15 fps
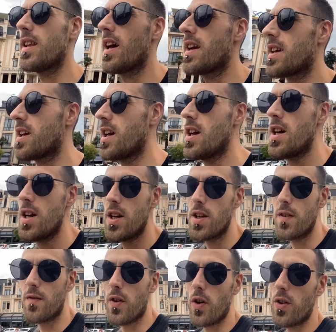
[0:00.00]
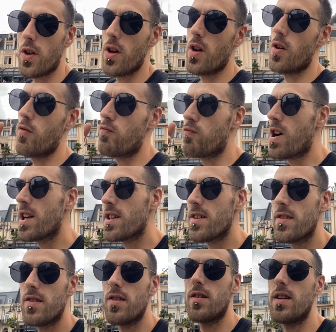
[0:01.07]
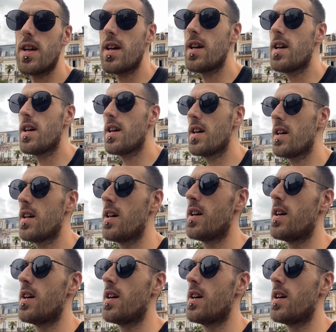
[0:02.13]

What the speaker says: Like you've got the Radisson here,